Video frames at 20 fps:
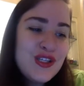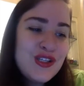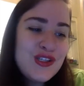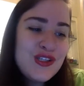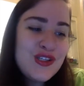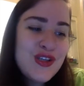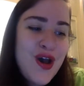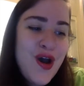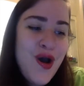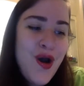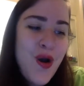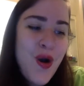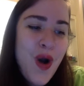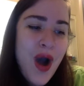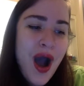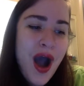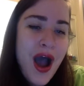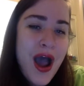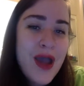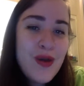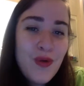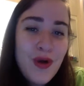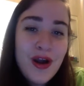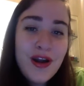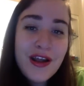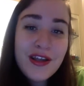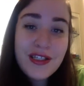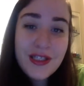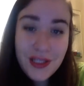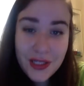so I
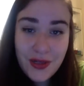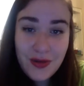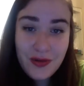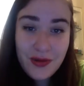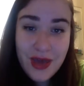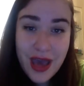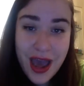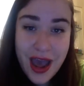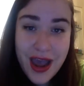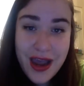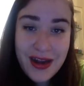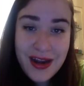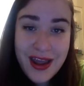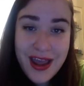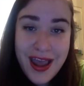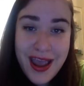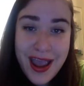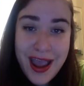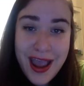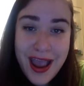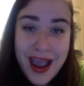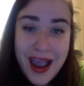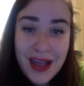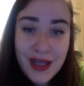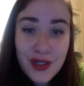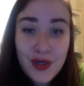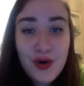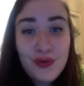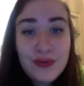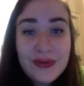wanted to do that
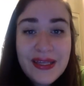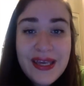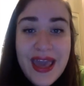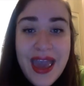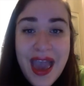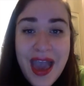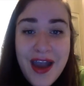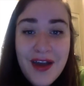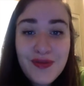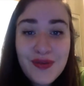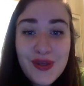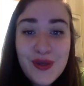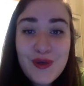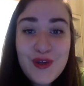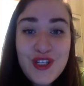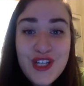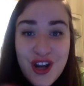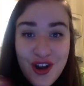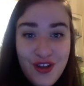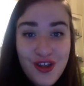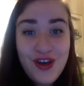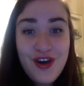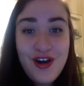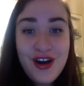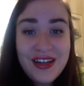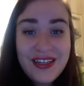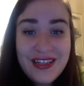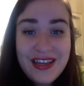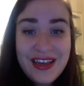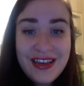and hopefully have you share the
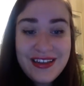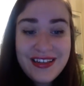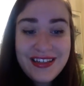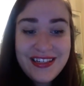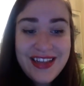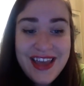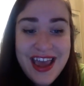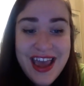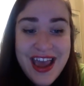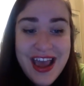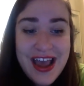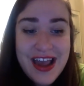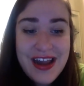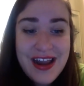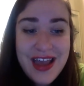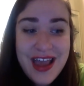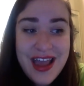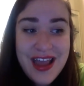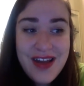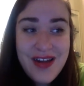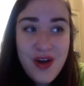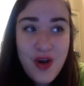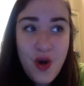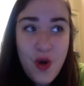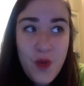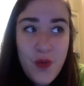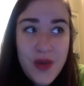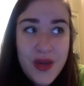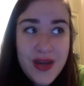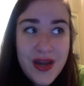content and and
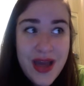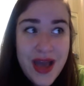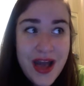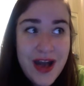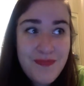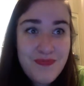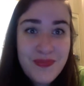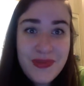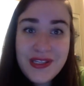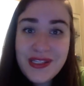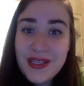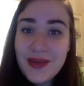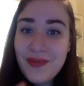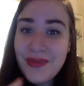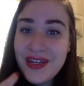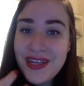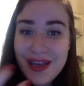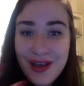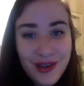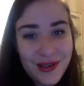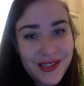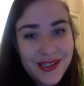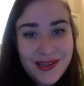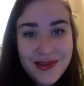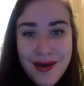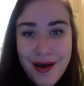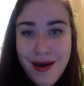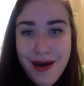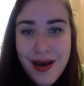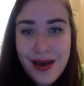open up somebody
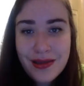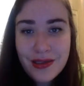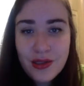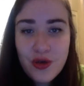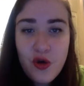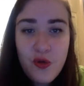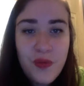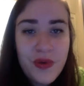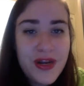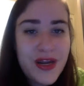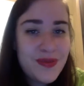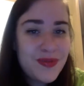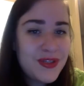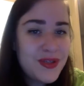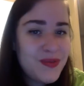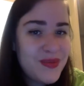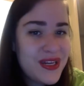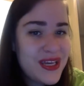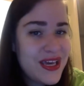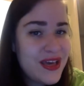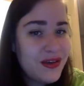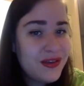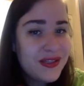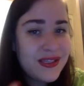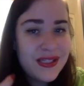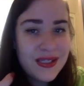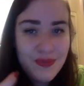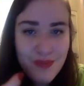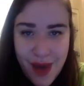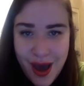else's eyes open up somebody
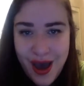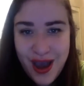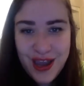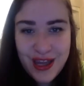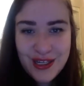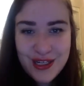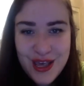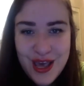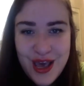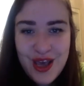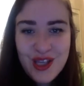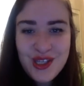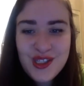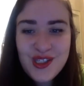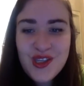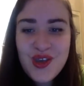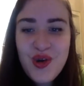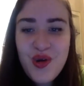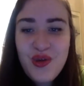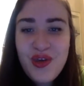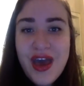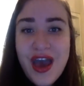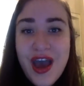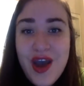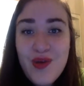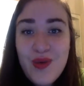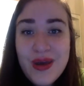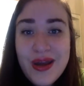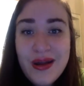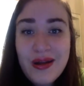else's mind so
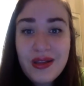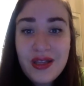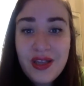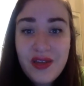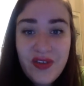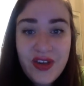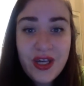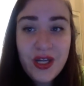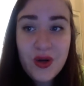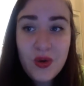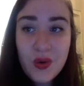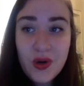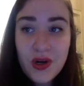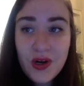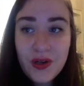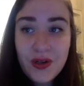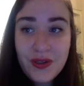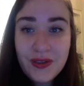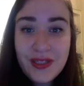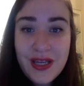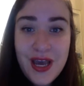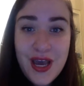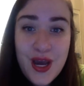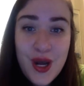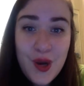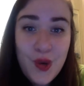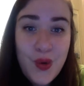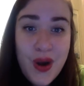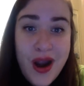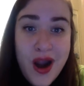that we are living in a world
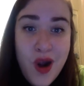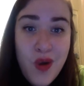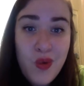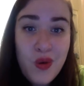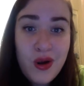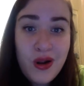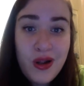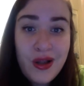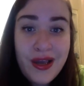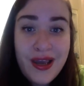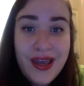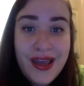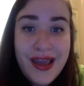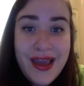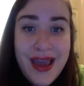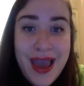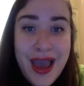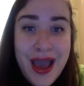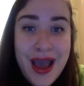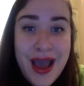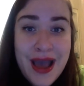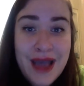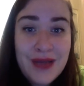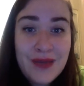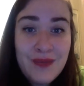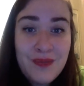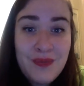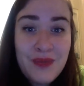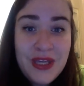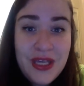where we're looking at
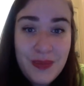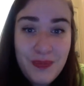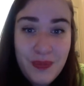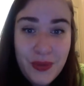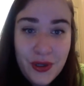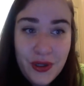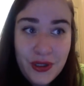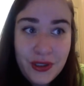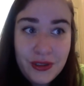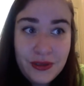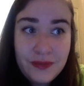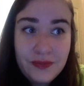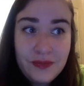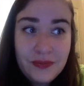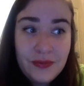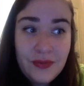people